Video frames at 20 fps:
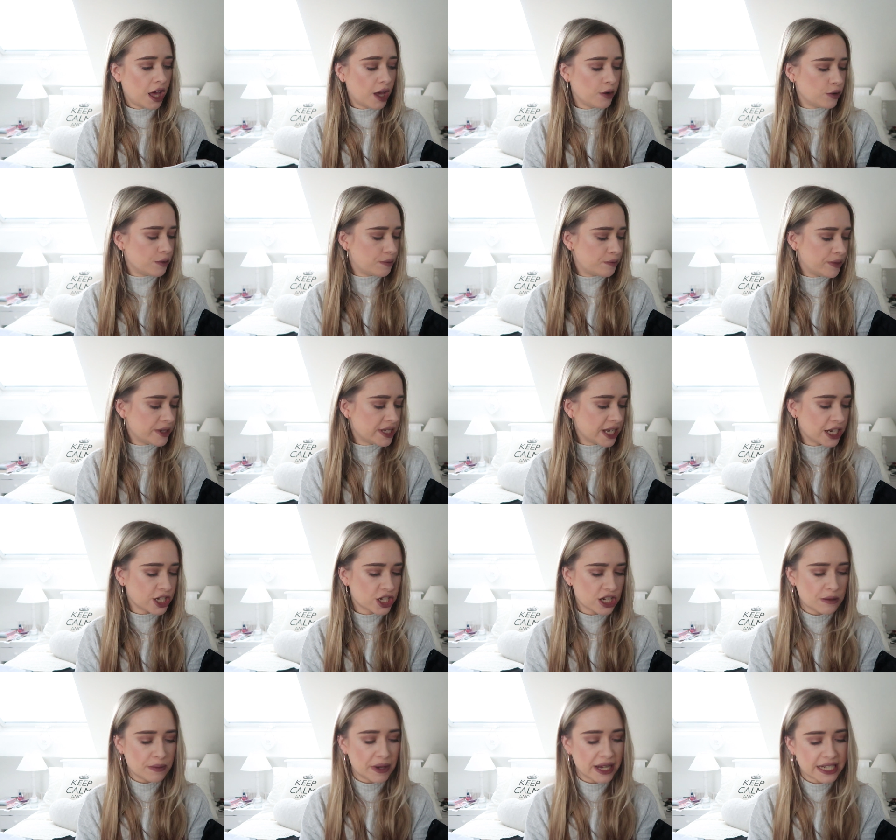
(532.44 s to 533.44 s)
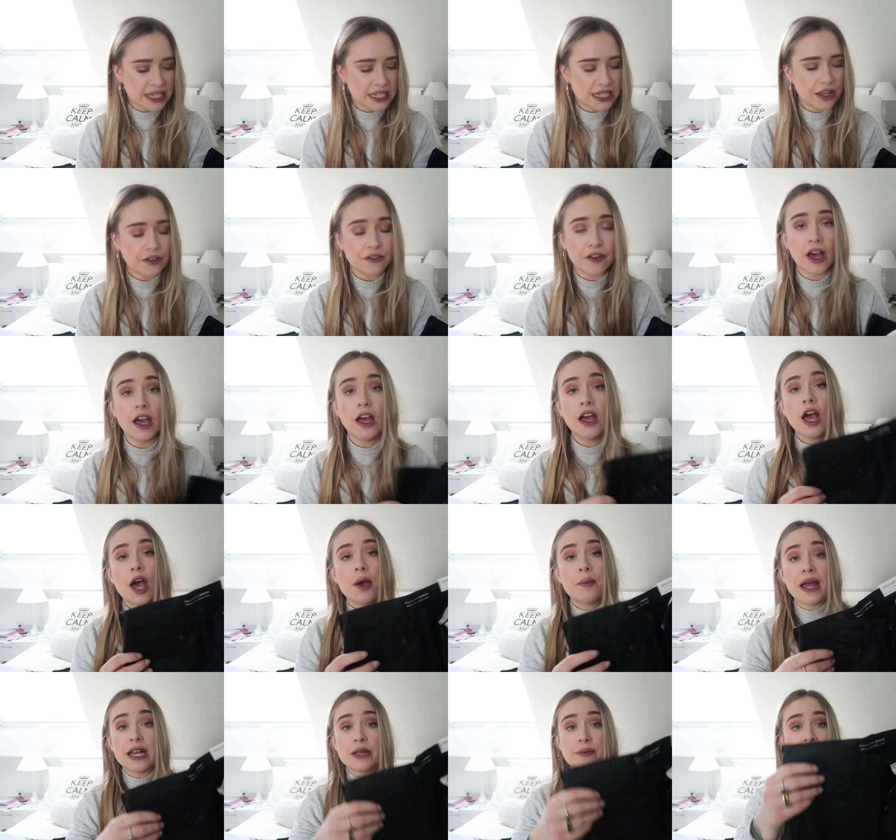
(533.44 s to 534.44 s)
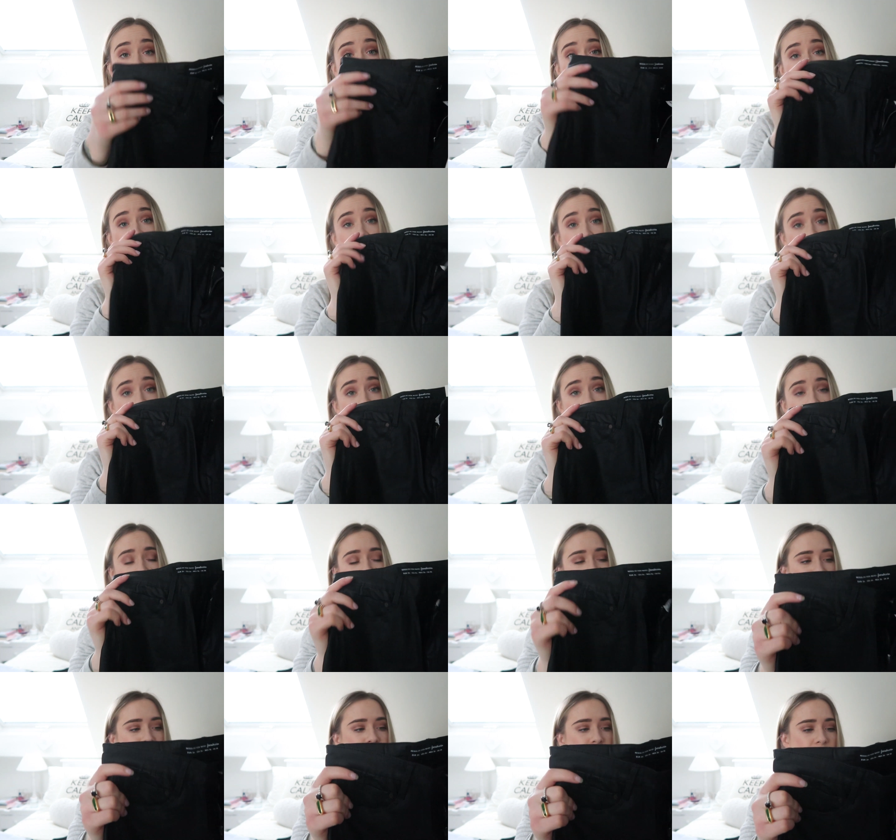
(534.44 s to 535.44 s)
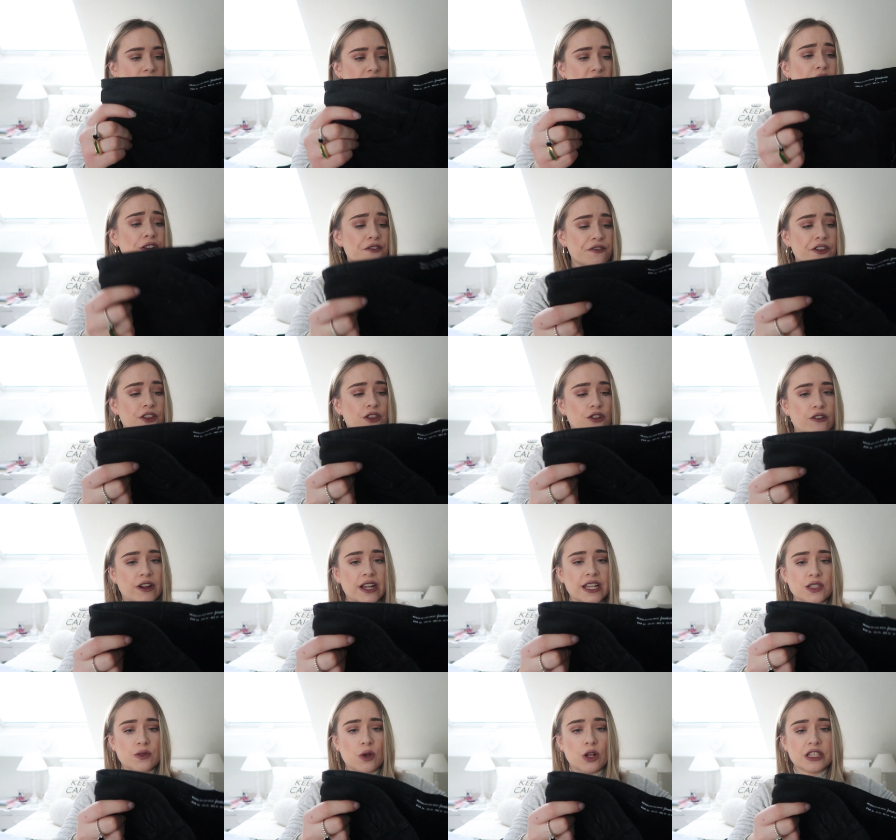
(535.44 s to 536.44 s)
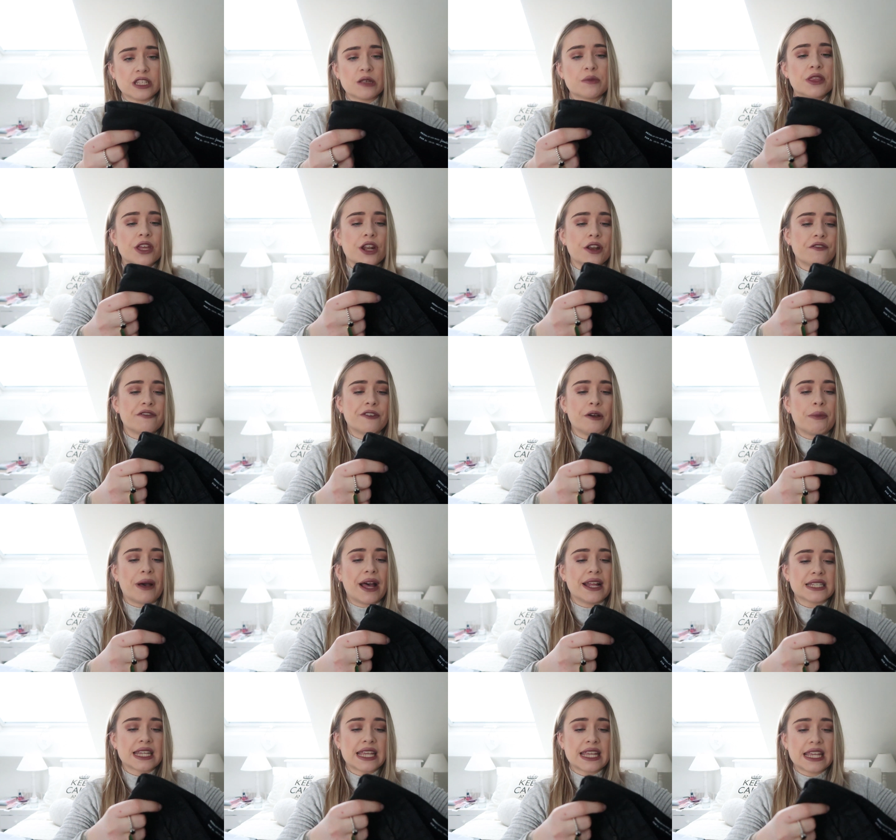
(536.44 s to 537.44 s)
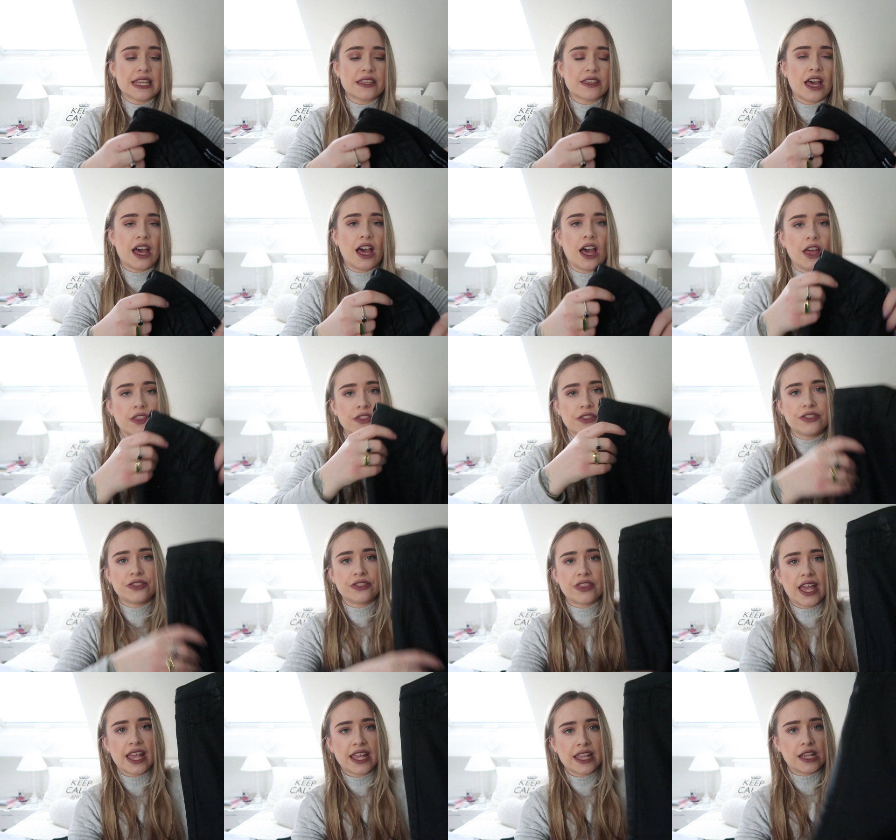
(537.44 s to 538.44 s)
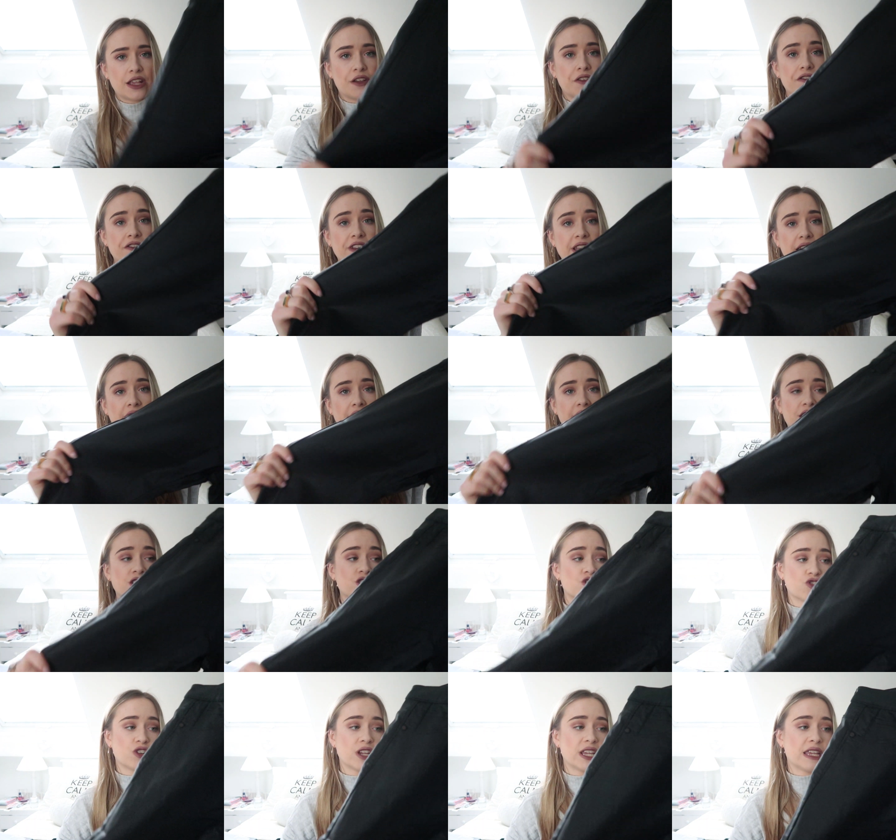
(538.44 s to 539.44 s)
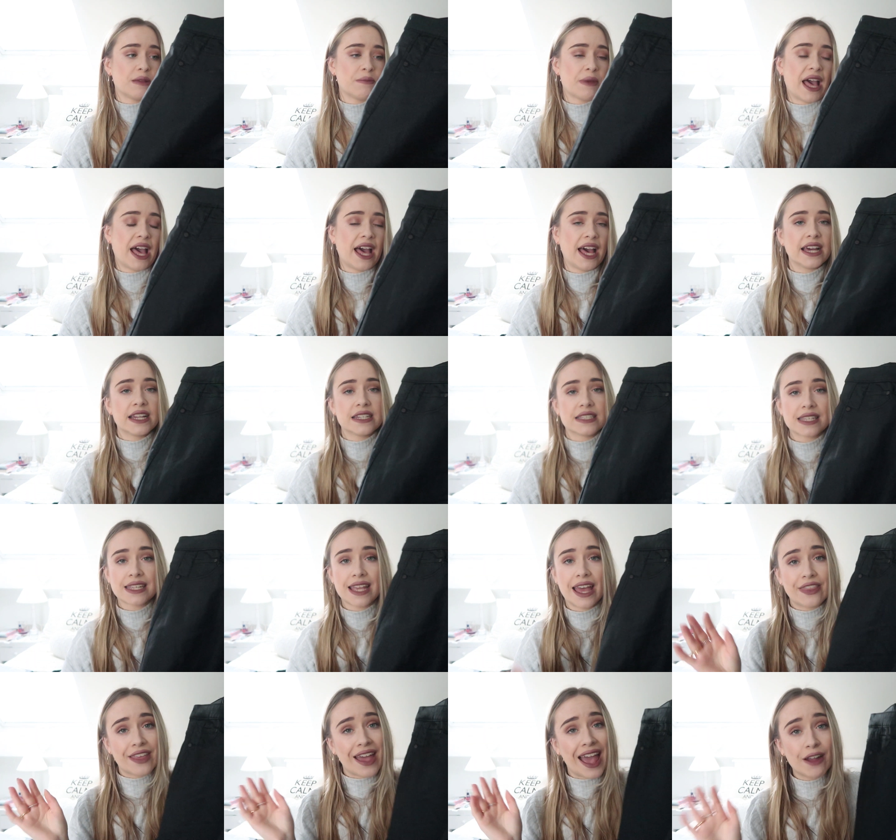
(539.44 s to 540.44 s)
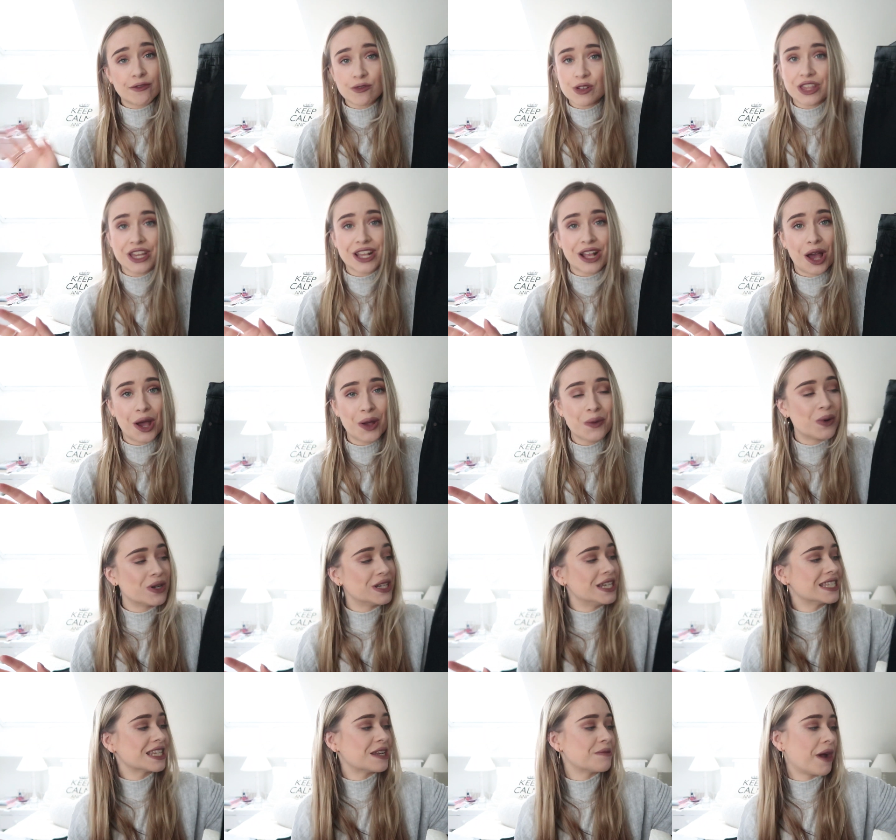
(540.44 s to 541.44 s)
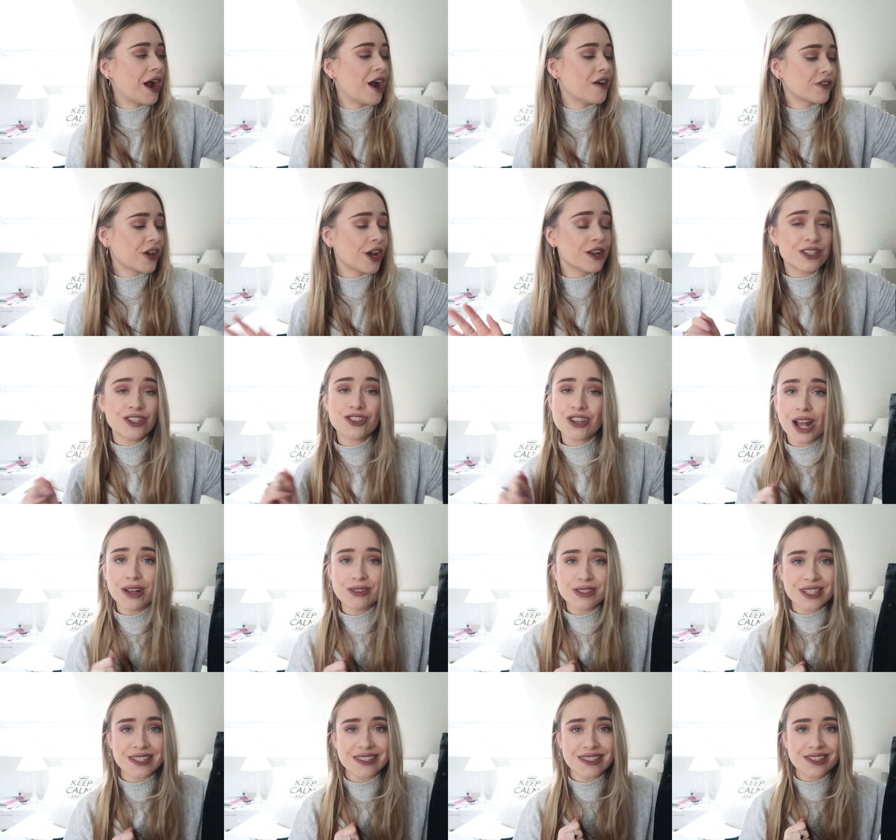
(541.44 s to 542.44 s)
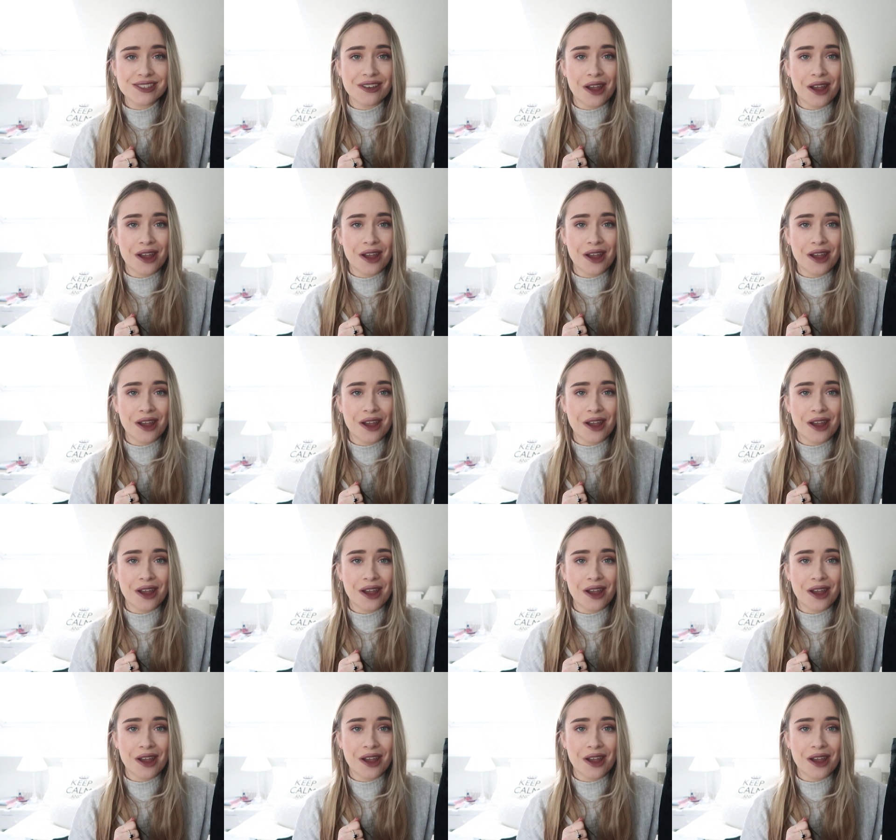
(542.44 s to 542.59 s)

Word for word: I would potentially beg to differ. But anyway, yeah, they don't feel the greatest quality, but they don't feel bad either. They fit like a dream, and yeah, they're everything I wanted in a pair of coated trousers,